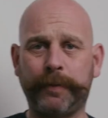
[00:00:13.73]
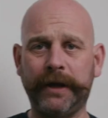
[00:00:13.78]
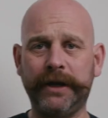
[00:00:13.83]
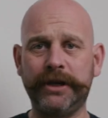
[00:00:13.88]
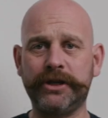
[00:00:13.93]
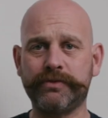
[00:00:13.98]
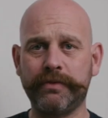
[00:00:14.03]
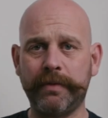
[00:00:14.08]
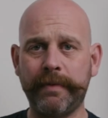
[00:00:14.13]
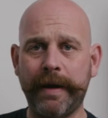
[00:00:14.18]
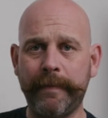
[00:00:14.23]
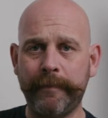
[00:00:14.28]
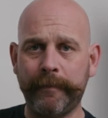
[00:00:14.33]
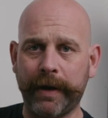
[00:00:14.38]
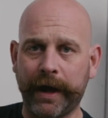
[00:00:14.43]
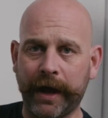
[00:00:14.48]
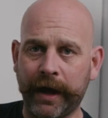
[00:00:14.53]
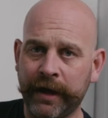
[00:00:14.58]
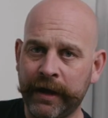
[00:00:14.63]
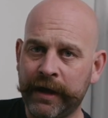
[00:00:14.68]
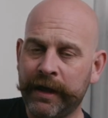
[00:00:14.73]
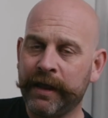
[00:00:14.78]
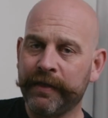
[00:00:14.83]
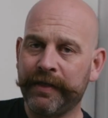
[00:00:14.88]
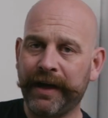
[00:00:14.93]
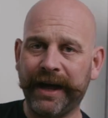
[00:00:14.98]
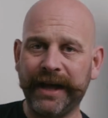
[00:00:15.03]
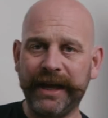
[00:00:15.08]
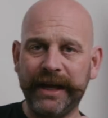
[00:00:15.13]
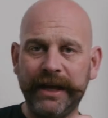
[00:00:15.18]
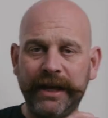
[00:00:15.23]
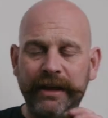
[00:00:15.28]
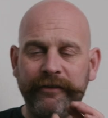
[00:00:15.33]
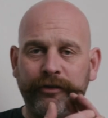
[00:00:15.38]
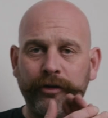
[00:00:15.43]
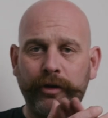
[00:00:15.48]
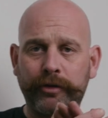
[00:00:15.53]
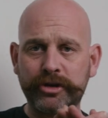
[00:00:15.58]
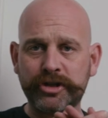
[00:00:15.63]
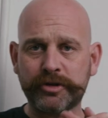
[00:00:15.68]
remember that
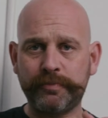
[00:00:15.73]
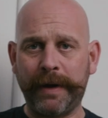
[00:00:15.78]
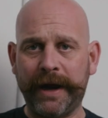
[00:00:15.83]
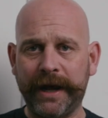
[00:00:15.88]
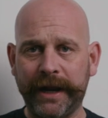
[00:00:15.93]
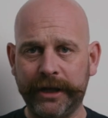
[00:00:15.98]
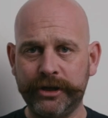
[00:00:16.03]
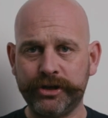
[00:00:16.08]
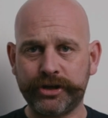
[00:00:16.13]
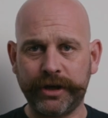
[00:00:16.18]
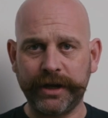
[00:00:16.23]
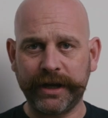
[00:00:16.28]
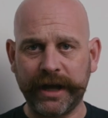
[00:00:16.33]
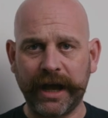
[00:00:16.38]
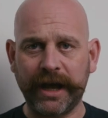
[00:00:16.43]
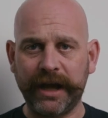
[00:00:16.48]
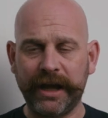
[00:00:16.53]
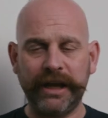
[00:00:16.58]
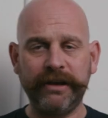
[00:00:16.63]
if you're a smart engineer,